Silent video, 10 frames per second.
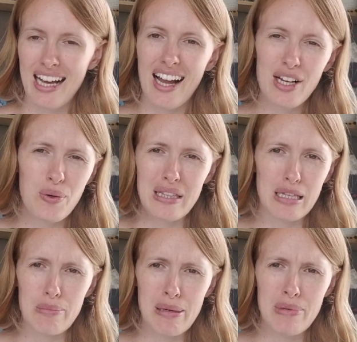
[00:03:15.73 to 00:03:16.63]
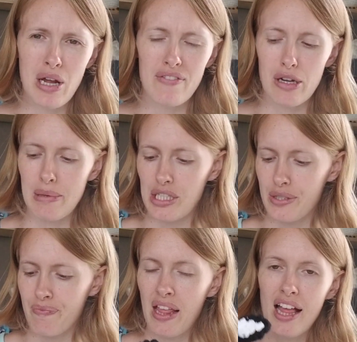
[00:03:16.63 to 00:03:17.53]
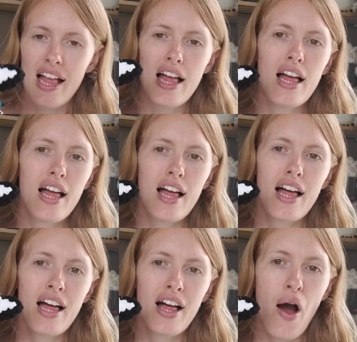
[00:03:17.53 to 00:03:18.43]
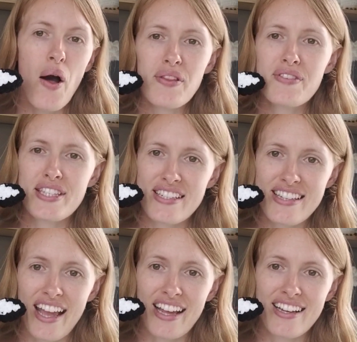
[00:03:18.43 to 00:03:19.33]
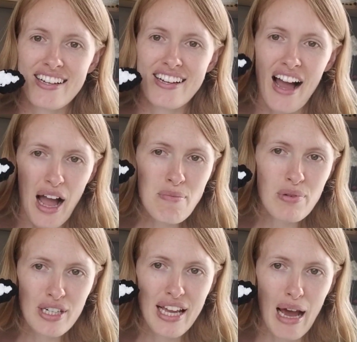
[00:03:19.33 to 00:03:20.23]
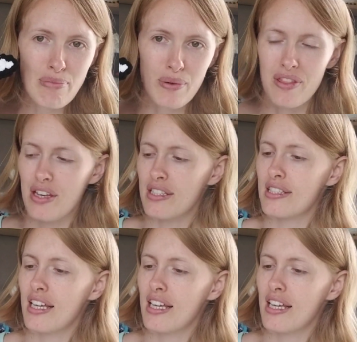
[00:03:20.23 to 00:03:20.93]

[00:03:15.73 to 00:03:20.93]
I know a little bit, but not very much. All of this to say, I'm pretty happy with this.